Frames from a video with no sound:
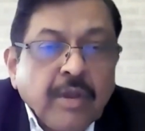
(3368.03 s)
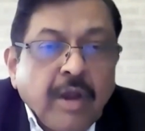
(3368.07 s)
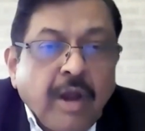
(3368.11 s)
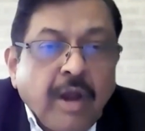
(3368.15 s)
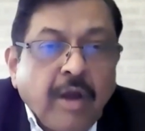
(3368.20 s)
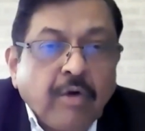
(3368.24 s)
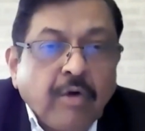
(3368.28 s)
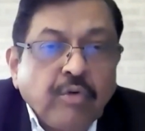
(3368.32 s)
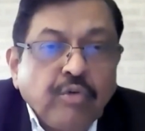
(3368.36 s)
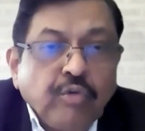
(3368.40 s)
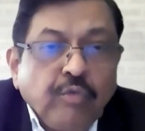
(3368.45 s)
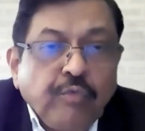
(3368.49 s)

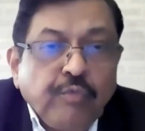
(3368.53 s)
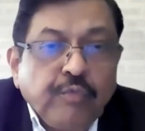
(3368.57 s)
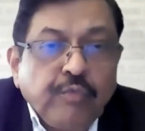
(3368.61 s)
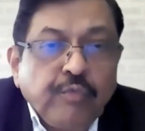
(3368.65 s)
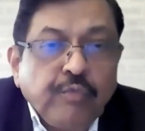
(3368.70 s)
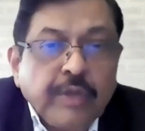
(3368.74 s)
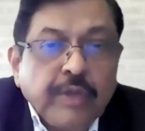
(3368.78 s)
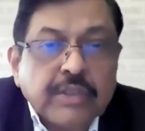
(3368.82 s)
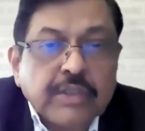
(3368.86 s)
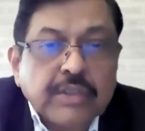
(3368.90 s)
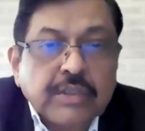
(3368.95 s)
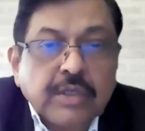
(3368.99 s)
How to
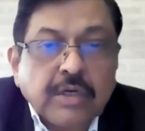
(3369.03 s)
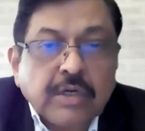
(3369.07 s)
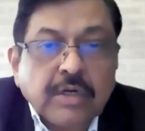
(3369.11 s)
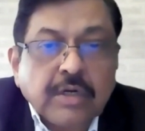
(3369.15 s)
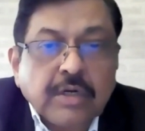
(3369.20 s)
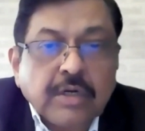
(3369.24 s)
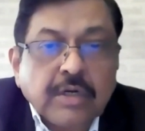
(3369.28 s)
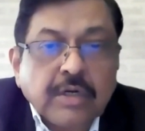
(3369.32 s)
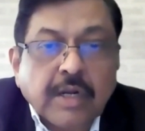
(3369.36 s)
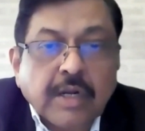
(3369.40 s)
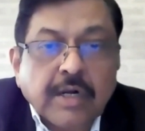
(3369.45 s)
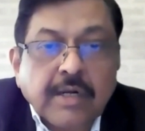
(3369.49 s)
fix
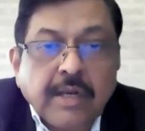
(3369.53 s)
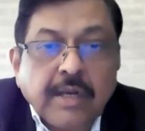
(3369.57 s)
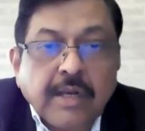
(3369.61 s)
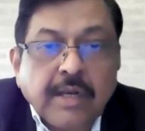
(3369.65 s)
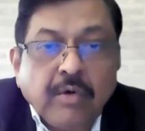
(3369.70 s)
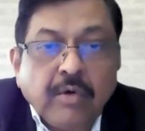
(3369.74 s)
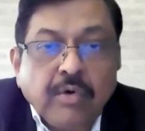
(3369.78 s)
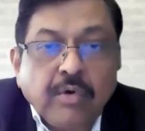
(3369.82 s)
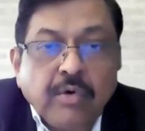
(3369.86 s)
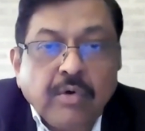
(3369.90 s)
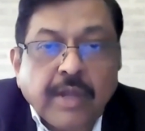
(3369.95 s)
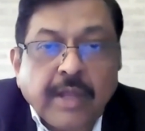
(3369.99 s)

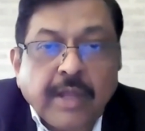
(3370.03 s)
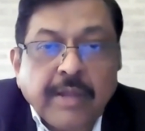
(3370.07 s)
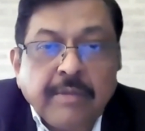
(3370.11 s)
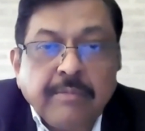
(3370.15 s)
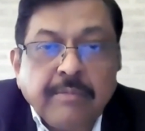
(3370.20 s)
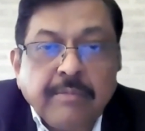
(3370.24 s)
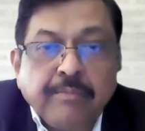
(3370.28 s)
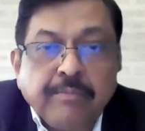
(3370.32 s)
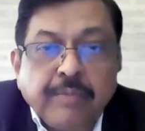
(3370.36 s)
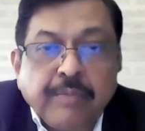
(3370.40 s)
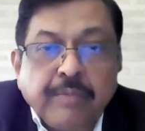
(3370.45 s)
turnout time